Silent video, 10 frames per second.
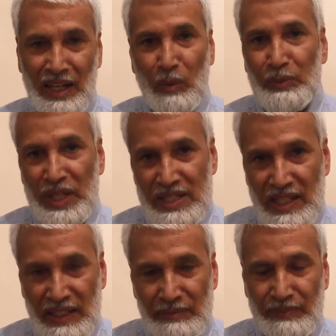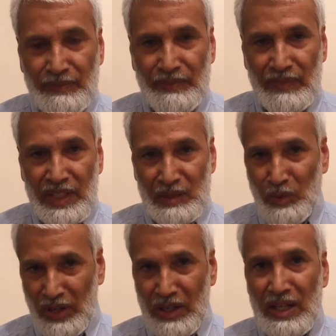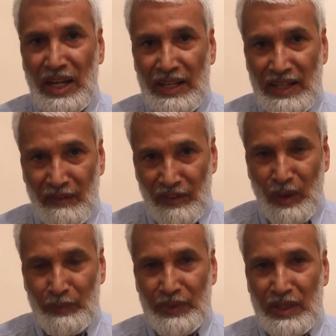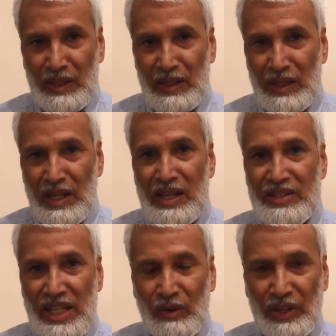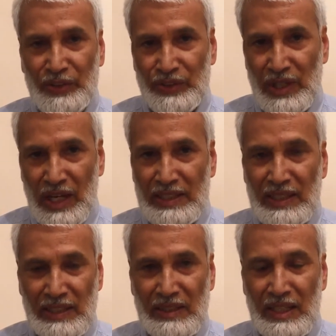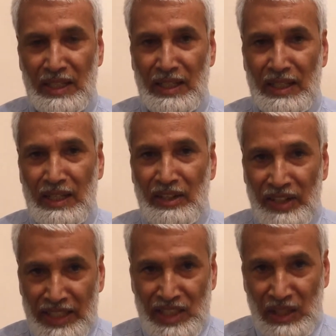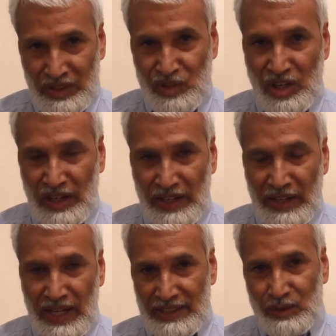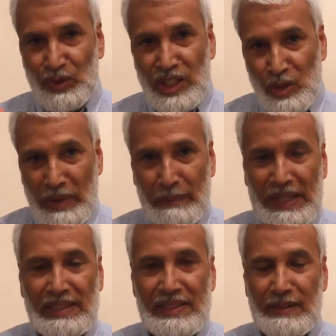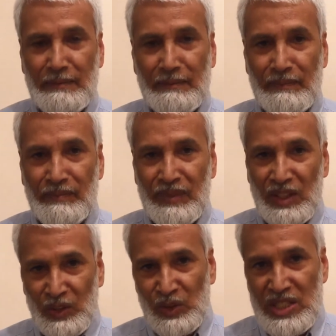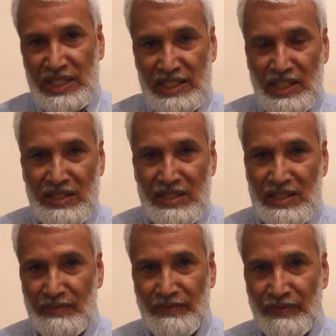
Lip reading: And obviously, in modern, developed, secular society, raising our children as good human beings, good citizens,